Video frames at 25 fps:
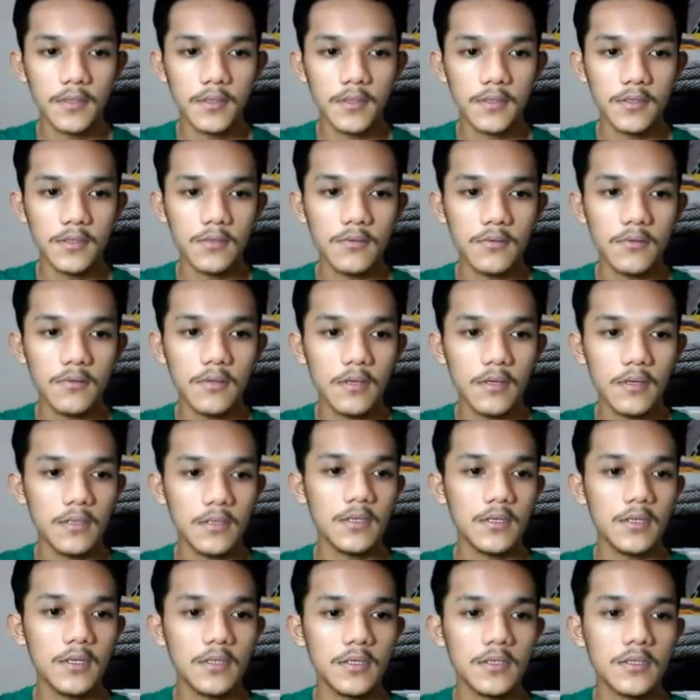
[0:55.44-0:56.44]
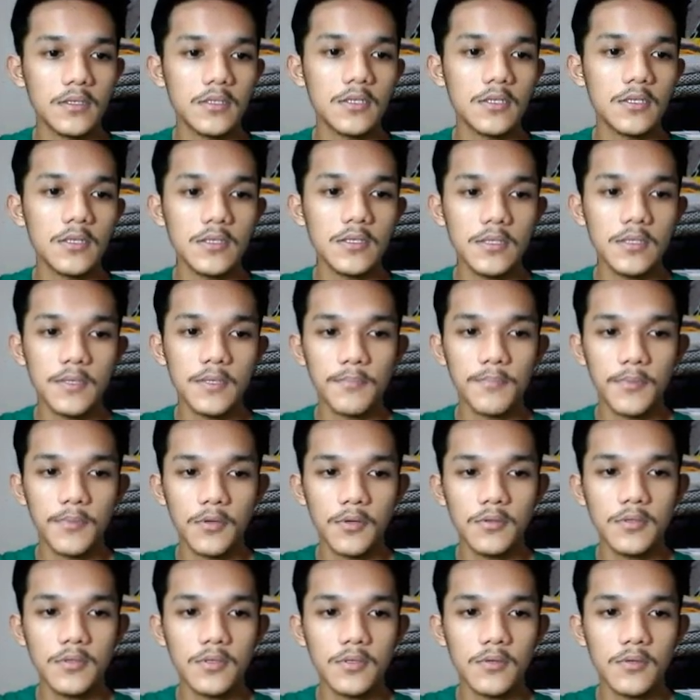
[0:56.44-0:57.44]
So it's just
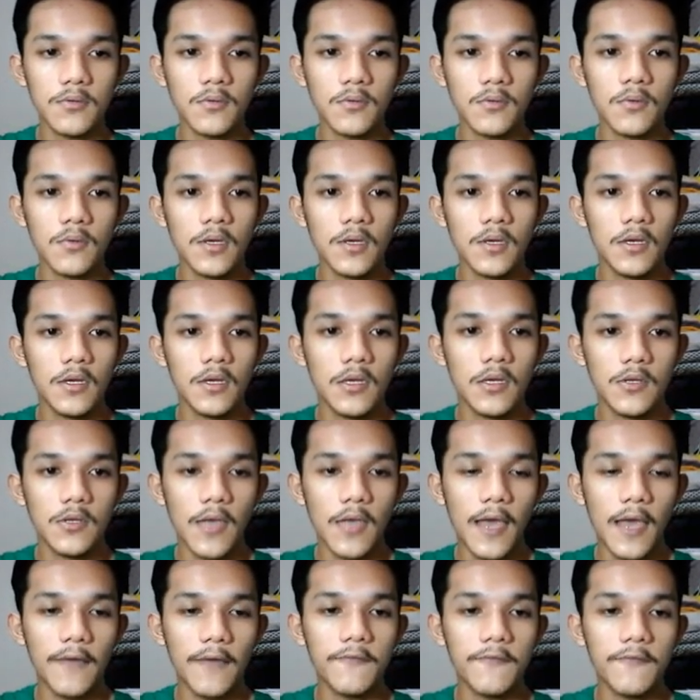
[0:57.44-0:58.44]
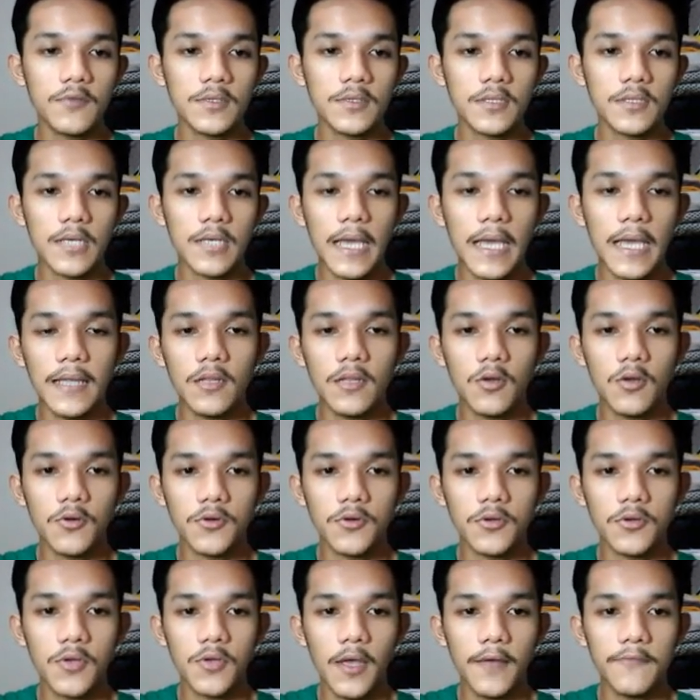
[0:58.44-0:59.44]
simple. So you have to scan
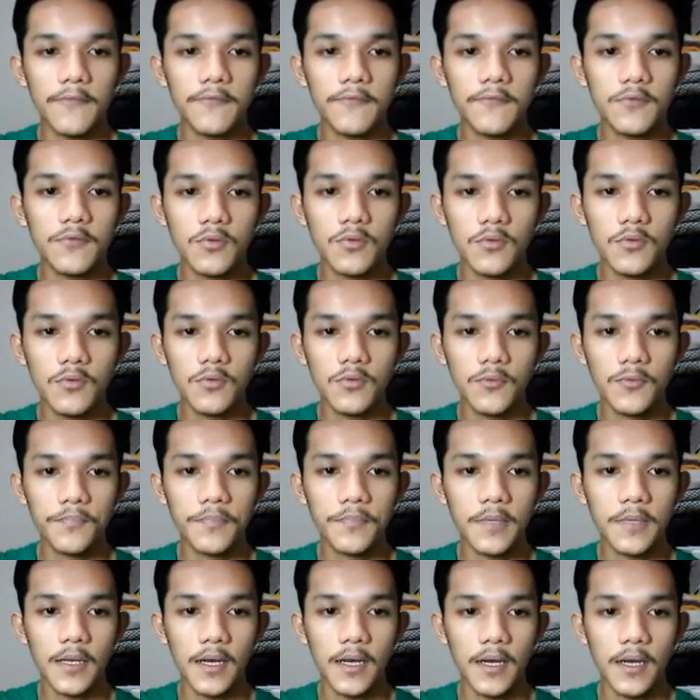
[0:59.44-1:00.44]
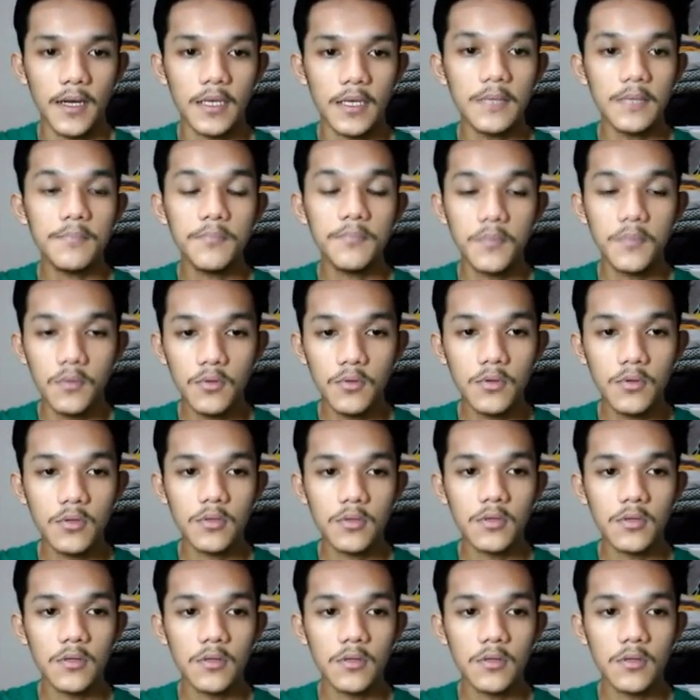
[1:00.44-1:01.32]
or you have to input